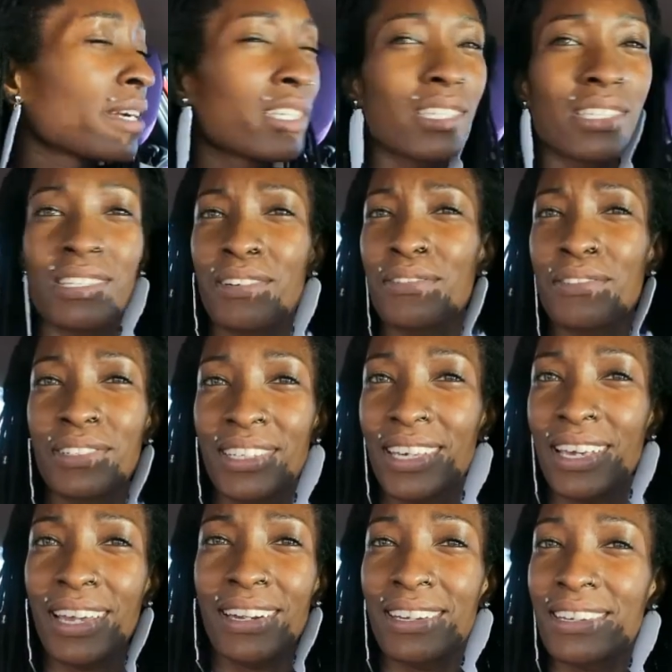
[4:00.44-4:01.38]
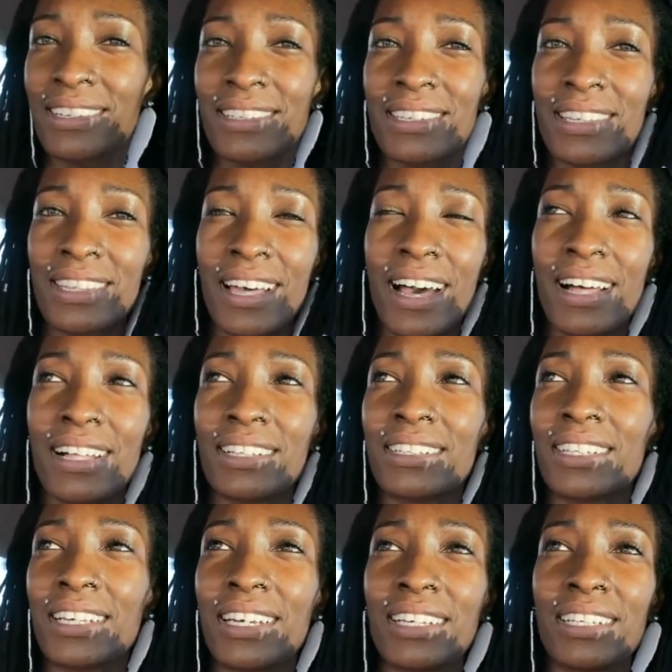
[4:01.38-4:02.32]
I just started really getting into
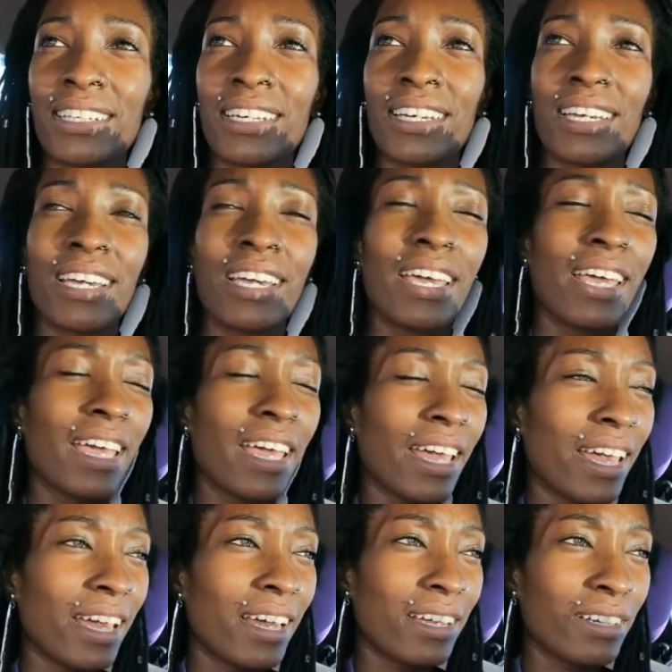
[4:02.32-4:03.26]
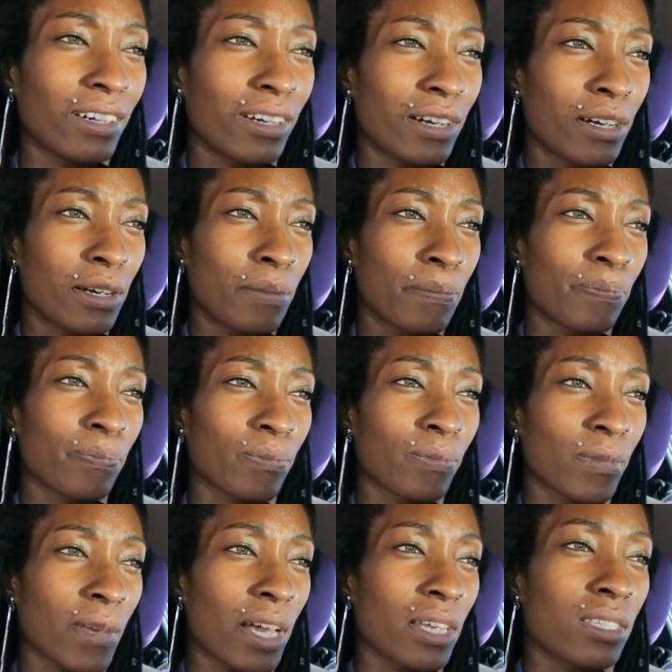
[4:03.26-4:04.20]
that lately. And
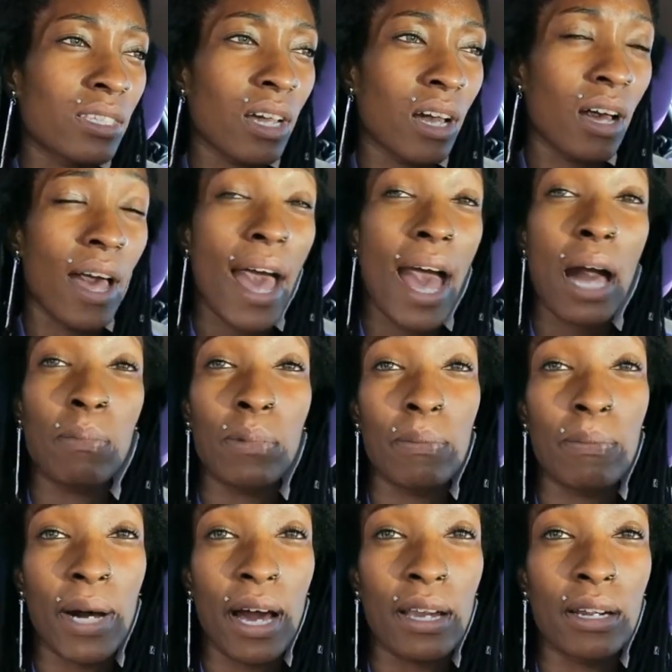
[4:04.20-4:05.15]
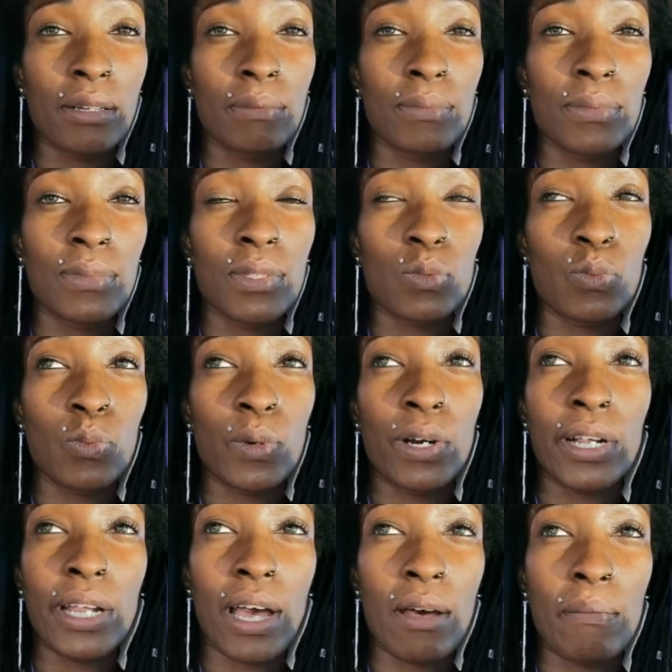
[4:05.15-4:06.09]
I saw Apple Bottoms
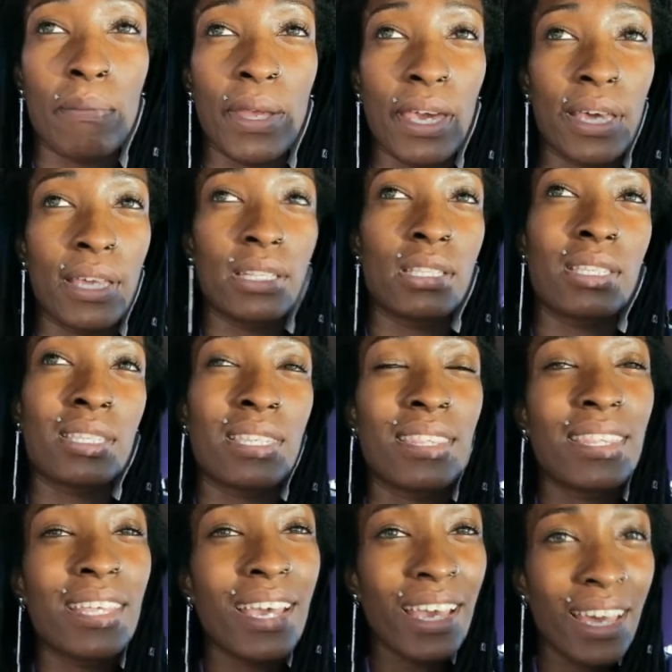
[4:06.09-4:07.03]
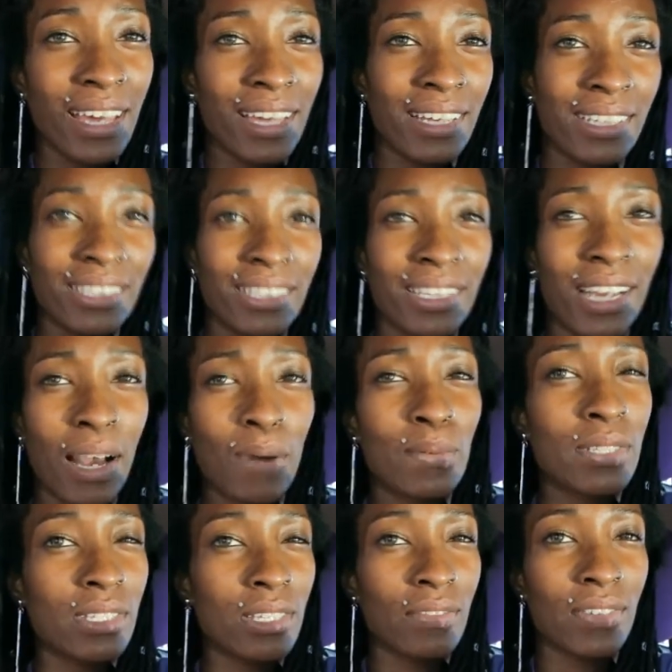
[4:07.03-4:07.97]
workout pants, and then I
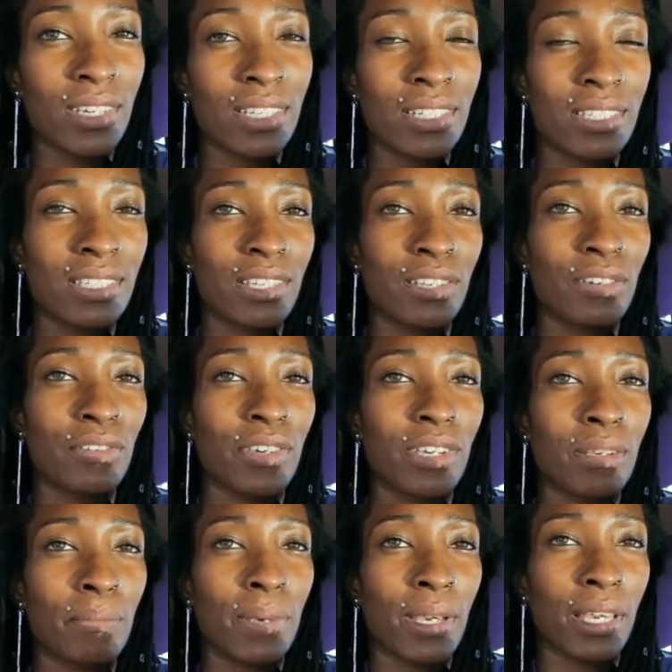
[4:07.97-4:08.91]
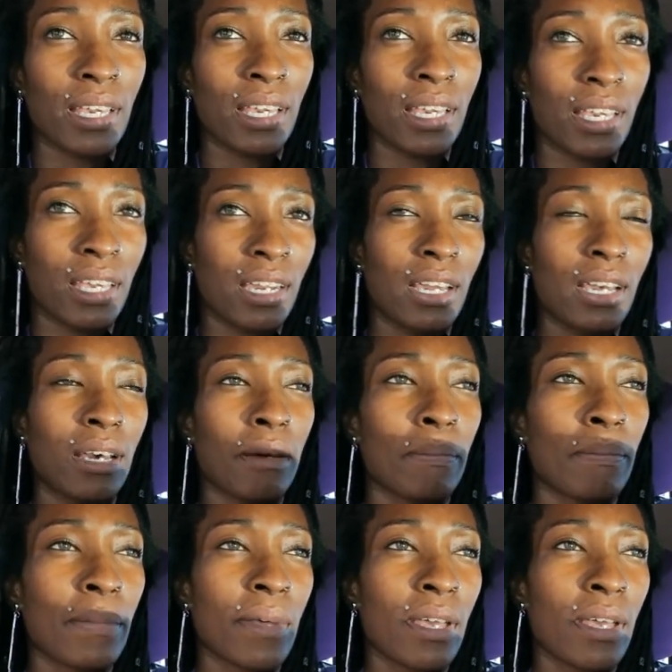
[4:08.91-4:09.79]
was even considering picking it up,